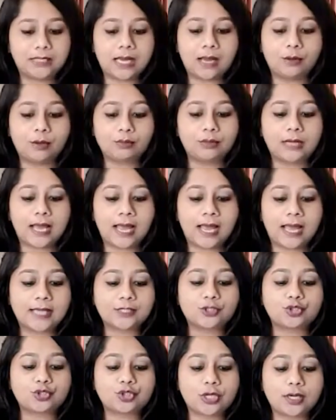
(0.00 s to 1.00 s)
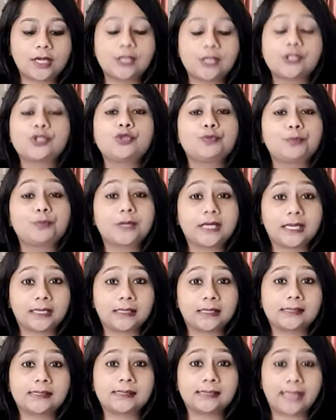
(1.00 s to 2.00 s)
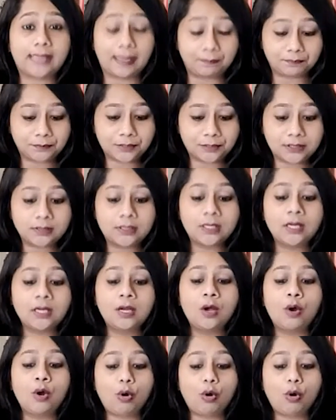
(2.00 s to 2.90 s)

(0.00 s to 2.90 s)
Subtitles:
down as Chennai Super Kings captain.